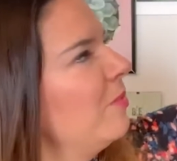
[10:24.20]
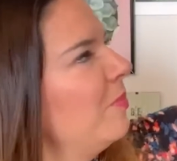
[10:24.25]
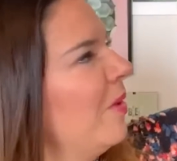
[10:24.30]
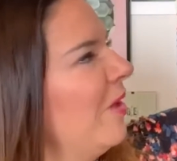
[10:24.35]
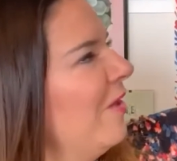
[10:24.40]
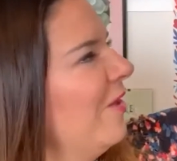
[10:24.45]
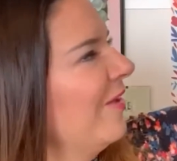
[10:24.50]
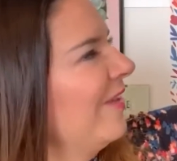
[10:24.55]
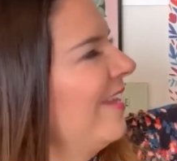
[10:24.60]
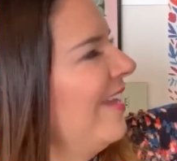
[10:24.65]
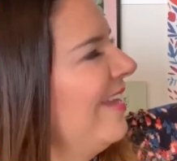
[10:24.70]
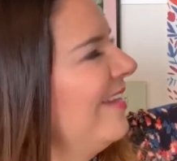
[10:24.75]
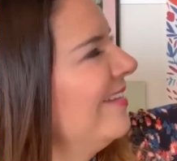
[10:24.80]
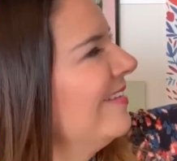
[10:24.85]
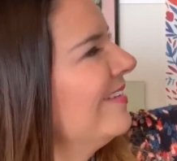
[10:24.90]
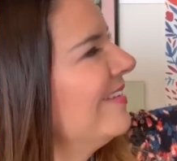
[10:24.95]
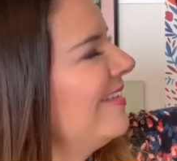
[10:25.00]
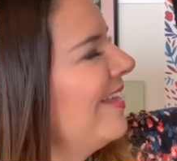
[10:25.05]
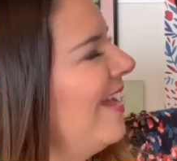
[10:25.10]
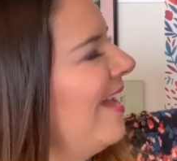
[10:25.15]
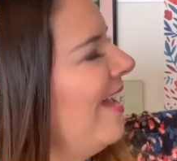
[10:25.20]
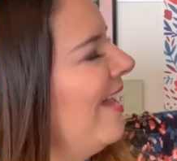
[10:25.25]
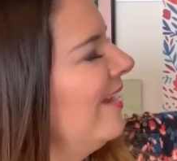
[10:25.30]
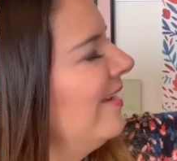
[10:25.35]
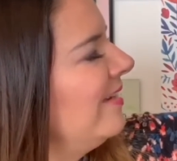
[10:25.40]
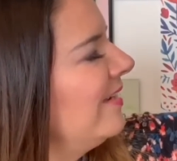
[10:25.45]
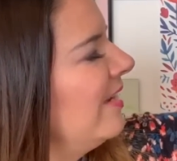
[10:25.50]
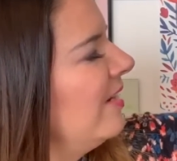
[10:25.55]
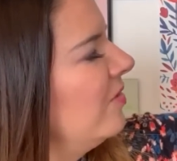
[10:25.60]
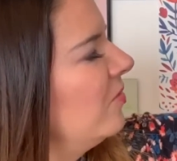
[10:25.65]
Perkins,
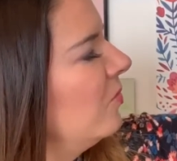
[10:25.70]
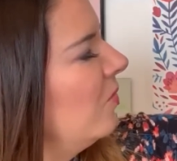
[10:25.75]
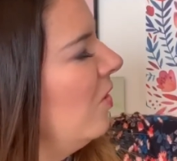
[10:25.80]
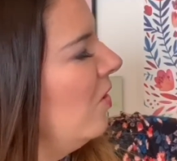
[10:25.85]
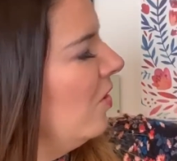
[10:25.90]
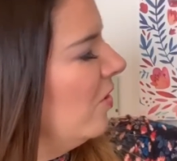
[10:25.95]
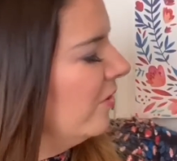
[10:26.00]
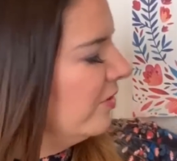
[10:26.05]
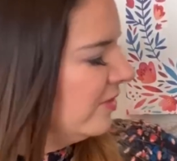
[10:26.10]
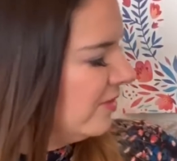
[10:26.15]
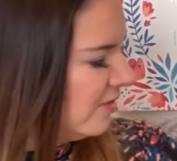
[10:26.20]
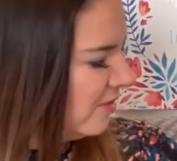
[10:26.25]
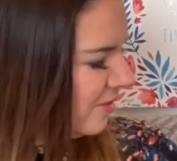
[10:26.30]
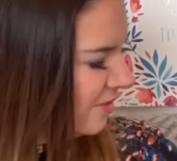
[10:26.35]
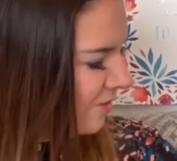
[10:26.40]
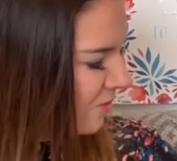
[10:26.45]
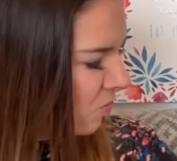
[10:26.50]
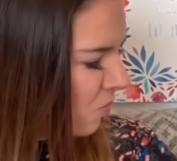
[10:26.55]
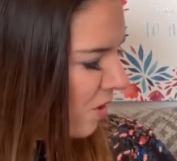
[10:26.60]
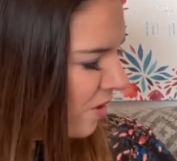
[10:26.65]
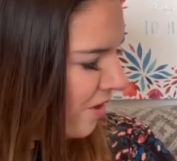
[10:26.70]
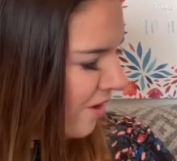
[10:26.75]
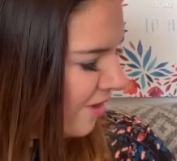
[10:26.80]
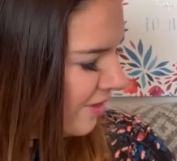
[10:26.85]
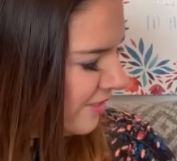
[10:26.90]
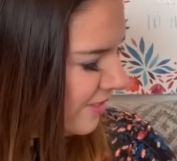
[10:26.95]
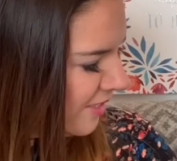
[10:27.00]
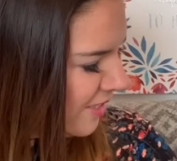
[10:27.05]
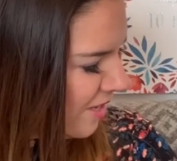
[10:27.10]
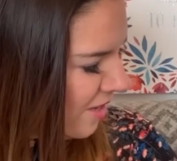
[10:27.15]
and it was
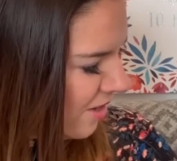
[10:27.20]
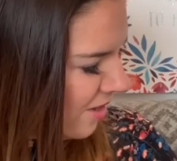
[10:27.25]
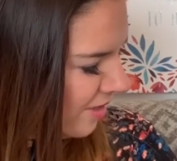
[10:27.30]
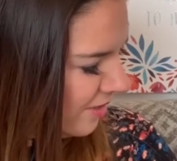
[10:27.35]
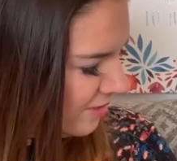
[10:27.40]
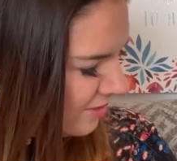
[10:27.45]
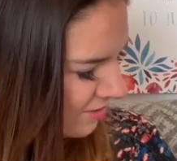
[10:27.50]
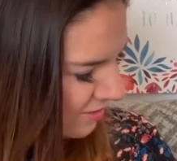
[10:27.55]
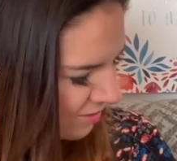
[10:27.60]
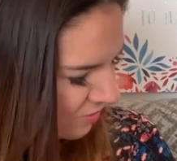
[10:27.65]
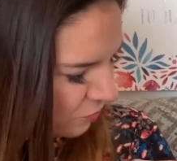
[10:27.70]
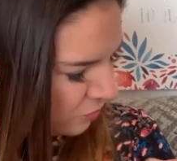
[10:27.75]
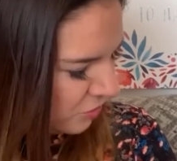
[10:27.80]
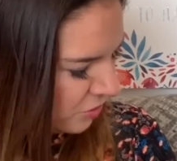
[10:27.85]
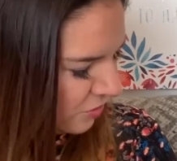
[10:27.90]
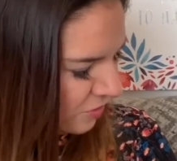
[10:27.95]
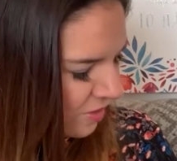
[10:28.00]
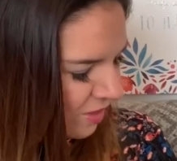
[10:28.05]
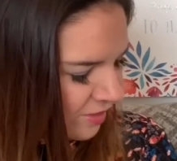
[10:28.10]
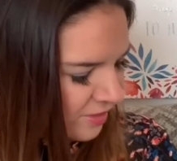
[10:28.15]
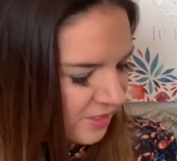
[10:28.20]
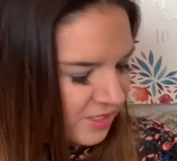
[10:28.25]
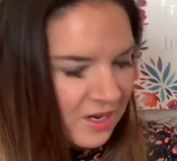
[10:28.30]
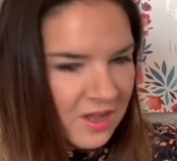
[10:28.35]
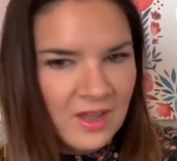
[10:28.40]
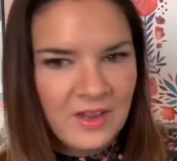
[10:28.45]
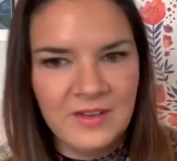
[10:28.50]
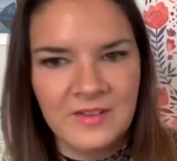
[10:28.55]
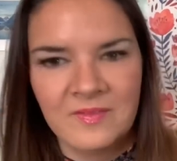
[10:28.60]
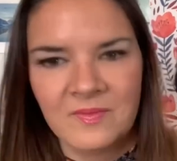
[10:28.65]
£1.99 or
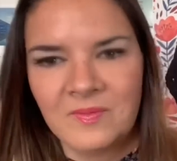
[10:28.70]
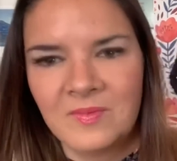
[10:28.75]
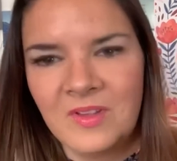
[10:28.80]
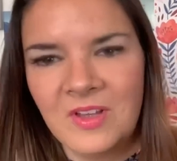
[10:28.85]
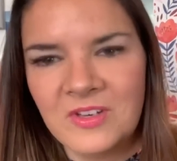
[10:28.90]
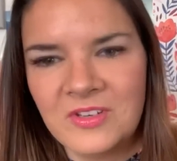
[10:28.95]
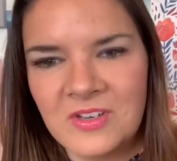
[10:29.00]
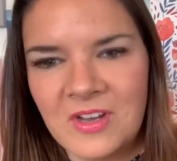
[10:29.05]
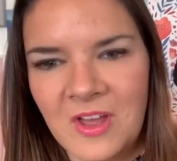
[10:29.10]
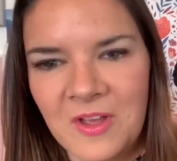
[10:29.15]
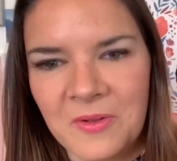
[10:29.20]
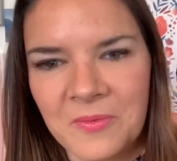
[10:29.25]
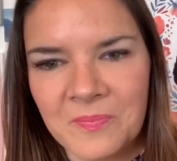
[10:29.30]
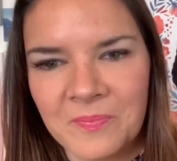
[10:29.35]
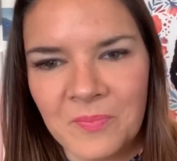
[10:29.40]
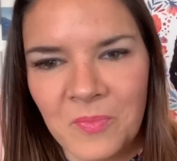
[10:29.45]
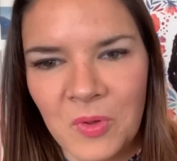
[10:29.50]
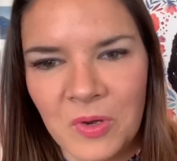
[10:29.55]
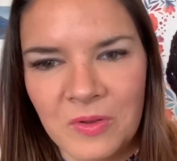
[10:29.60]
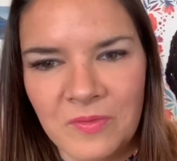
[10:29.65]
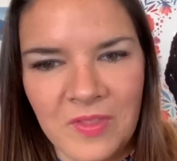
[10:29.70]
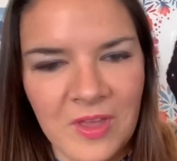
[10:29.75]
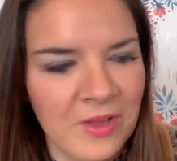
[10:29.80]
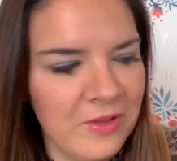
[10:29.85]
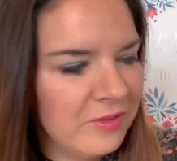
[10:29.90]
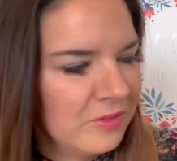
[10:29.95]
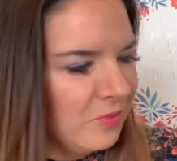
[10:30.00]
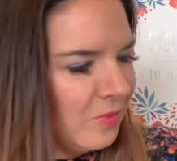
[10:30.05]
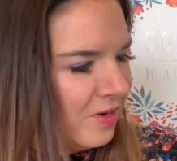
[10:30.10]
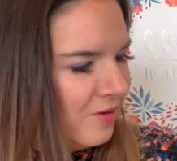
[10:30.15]
£2.99. I don't know, one of
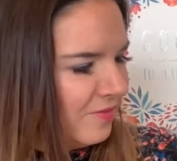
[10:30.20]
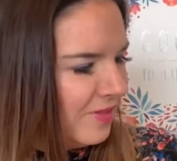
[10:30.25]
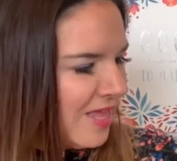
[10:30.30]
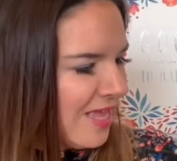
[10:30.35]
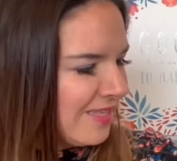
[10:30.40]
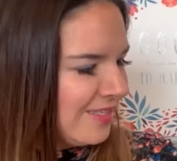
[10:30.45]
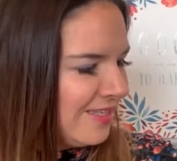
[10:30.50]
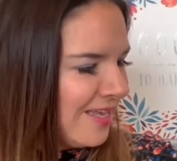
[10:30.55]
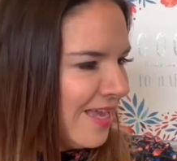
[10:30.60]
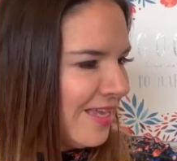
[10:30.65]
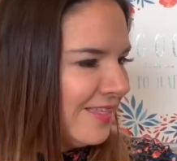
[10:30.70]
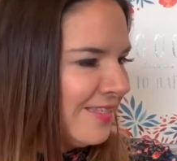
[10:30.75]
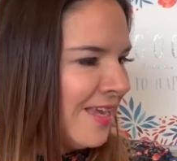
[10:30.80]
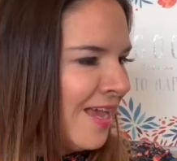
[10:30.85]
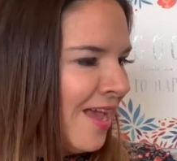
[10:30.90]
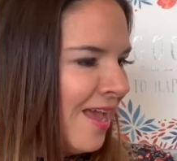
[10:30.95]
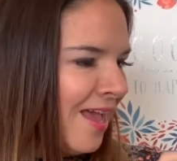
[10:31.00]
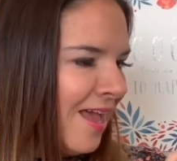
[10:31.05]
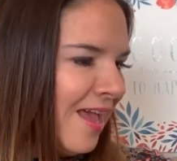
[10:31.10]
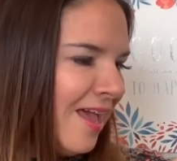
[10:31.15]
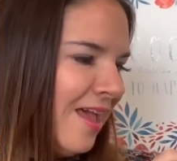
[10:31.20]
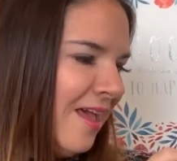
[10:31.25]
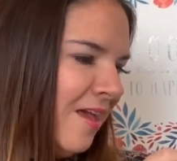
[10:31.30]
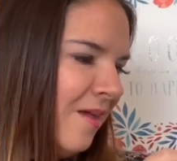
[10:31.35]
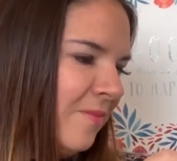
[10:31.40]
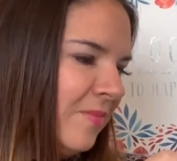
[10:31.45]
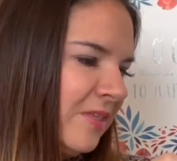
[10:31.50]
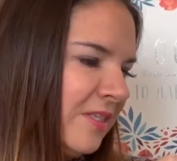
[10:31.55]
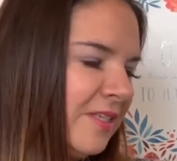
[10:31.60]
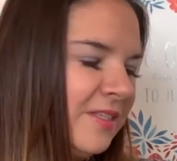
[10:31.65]
those, whatever that says.
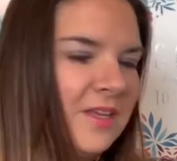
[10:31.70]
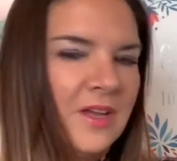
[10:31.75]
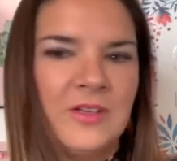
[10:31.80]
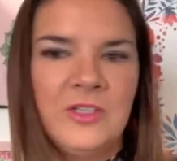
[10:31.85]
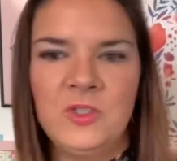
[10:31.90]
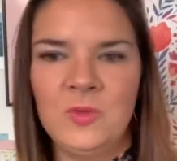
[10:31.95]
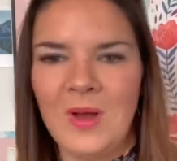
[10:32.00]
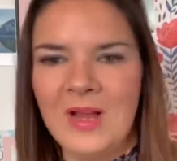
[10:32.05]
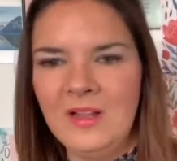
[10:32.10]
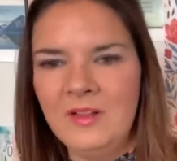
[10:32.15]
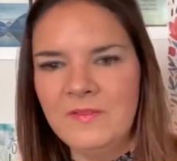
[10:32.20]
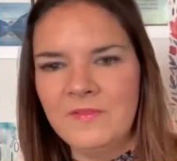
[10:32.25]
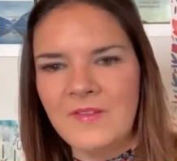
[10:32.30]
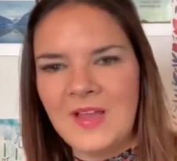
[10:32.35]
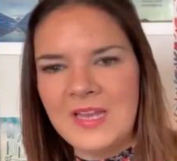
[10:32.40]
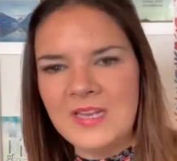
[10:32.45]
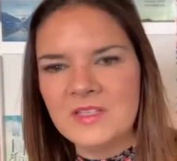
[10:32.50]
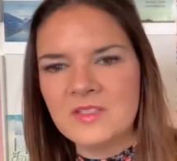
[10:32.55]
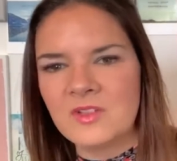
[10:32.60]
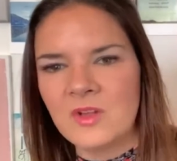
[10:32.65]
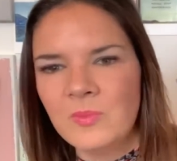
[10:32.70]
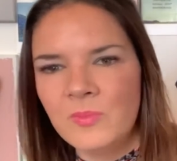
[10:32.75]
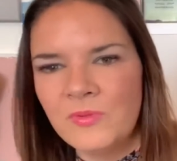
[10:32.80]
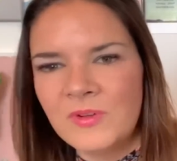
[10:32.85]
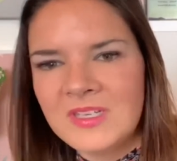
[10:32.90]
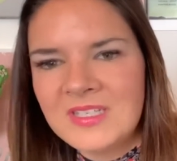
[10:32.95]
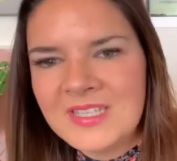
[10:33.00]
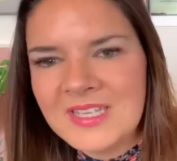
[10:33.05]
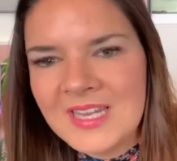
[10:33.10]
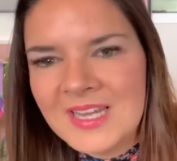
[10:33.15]
It's a size 12, and it's got
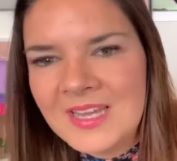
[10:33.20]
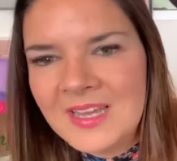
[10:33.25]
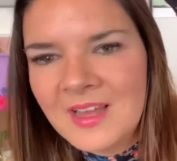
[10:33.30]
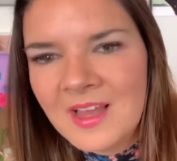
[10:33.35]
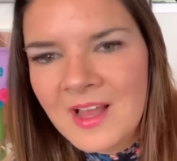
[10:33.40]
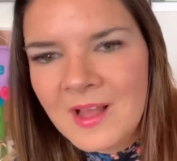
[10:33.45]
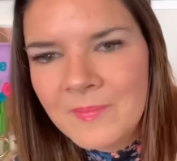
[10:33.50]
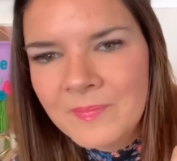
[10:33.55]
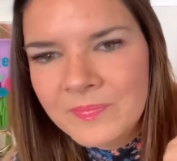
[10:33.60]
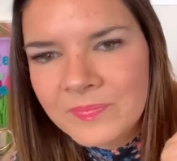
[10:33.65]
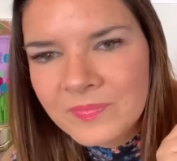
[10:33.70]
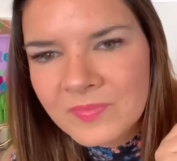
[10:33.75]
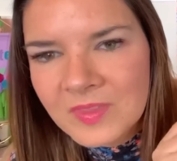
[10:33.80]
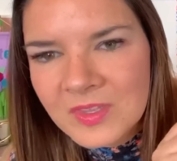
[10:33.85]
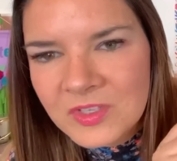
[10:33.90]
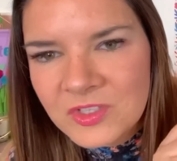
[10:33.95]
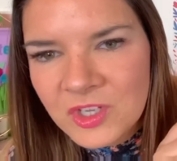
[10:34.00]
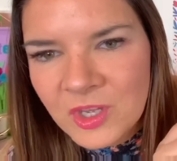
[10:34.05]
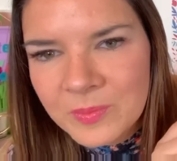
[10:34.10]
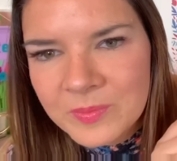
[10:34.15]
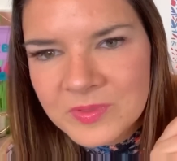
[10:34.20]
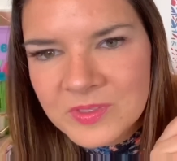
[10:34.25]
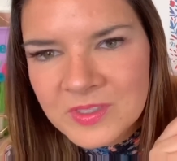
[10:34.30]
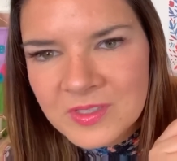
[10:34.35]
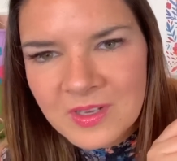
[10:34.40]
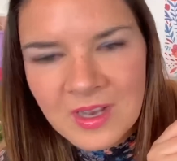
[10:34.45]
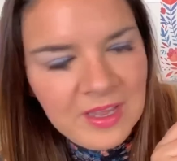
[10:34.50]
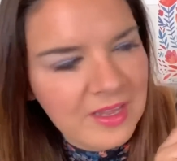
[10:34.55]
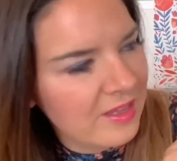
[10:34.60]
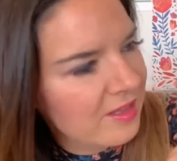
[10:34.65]
pretty the
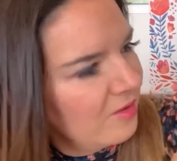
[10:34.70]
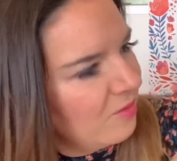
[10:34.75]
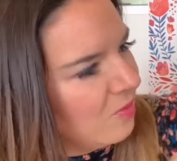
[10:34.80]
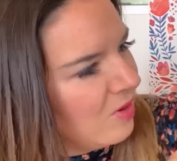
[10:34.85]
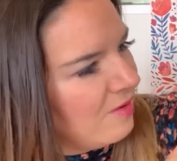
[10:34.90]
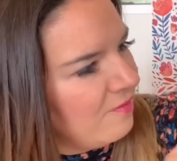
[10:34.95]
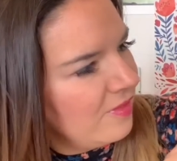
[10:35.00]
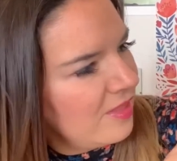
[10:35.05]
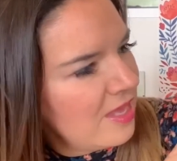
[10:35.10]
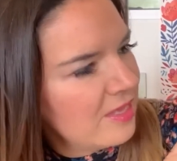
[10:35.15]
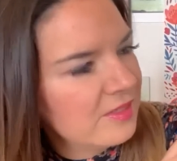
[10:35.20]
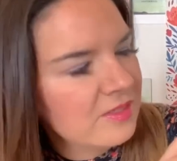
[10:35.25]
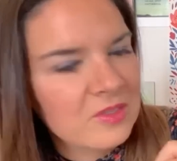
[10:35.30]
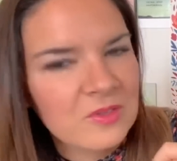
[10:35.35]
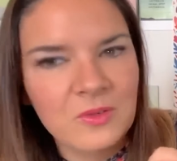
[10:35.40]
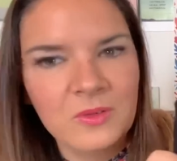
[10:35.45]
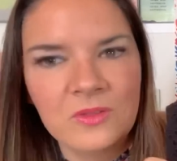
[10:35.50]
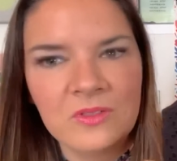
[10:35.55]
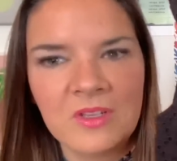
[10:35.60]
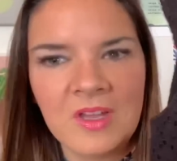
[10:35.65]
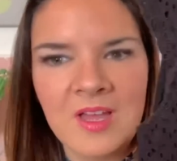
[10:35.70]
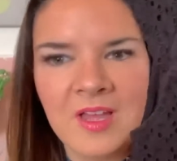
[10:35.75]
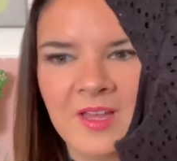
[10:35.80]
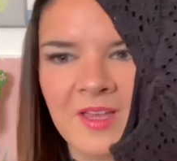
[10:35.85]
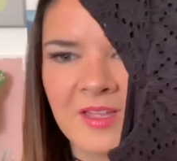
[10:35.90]
tops, like whatever that is called,